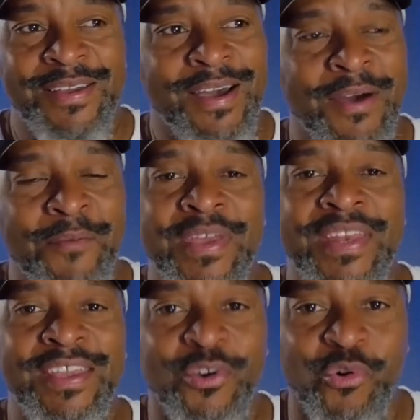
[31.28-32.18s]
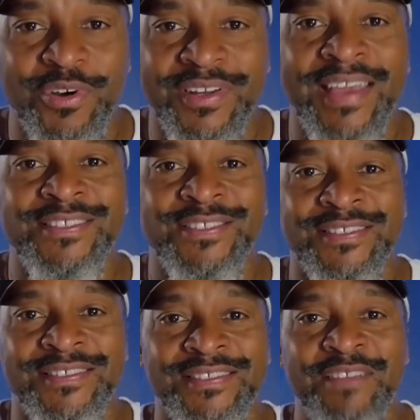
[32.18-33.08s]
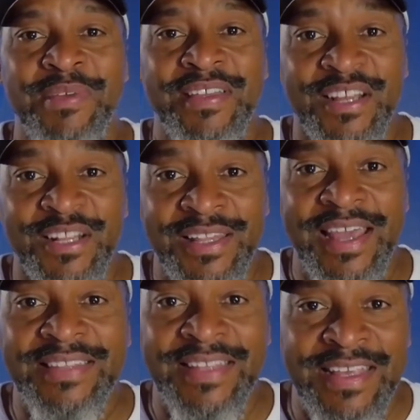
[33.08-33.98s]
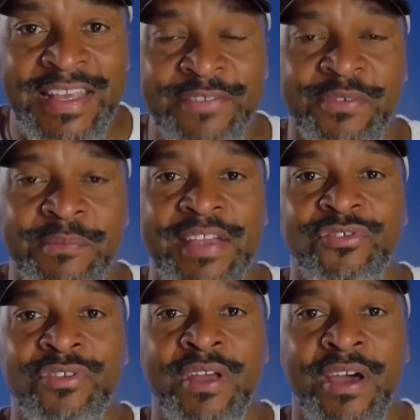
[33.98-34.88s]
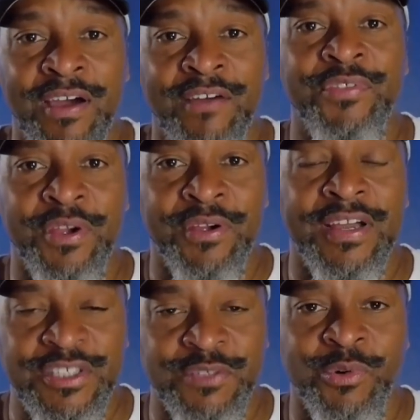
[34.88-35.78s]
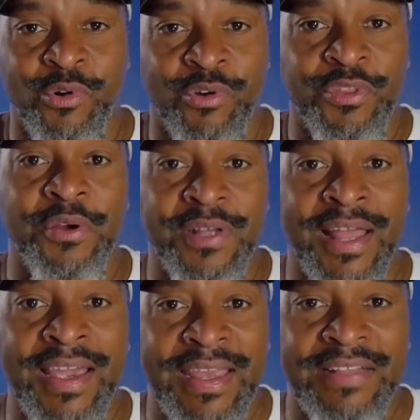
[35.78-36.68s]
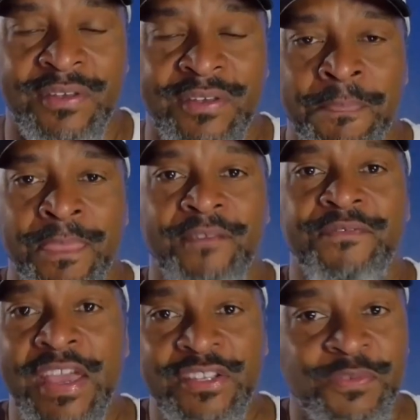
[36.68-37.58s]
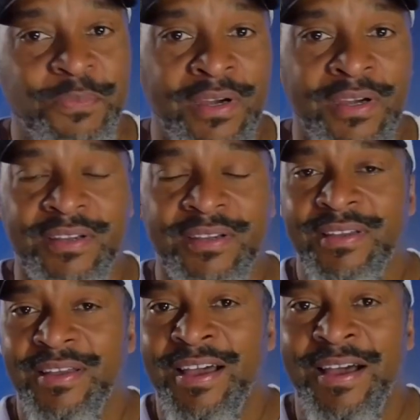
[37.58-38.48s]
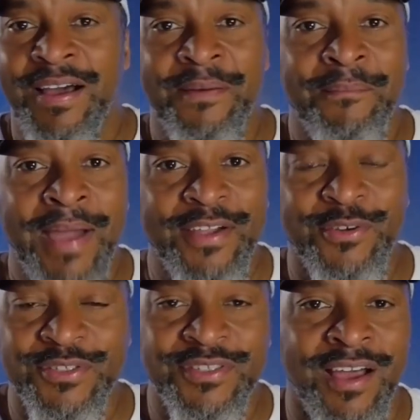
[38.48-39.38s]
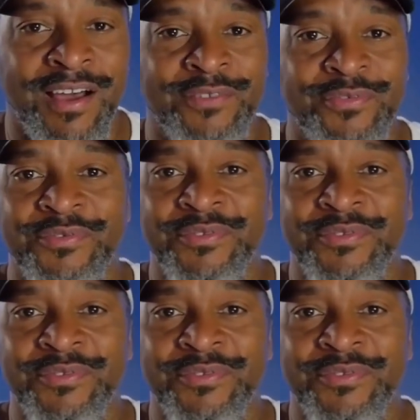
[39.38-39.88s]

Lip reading: many court cases. They've been collecting information of their customer or their clients. Facebook, Microsoft,